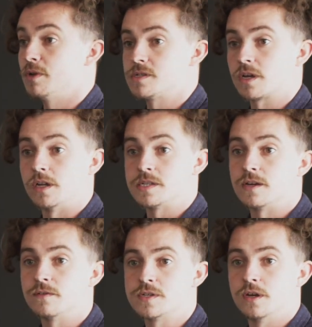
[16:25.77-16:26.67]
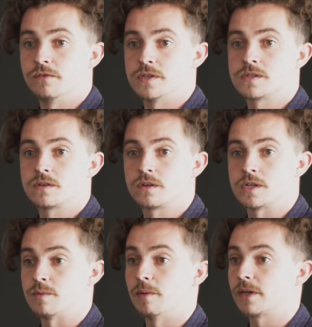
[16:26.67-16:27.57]
which is a kind of self-service
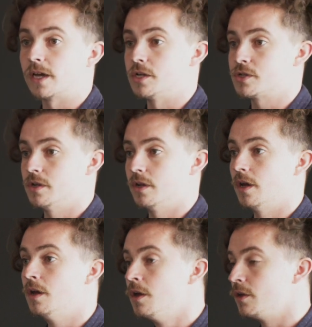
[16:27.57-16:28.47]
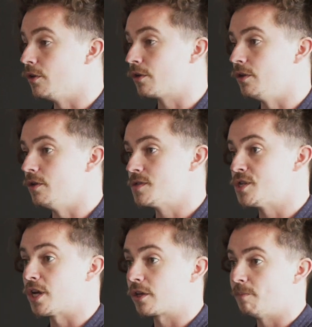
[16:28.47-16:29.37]
customer application that you can use to
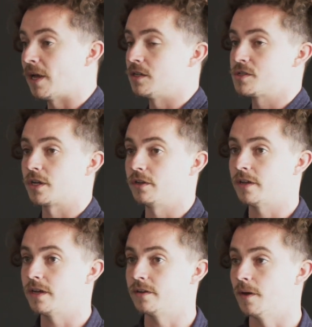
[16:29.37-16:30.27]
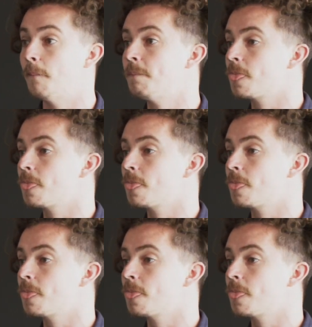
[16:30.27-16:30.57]
check your balance, check your data.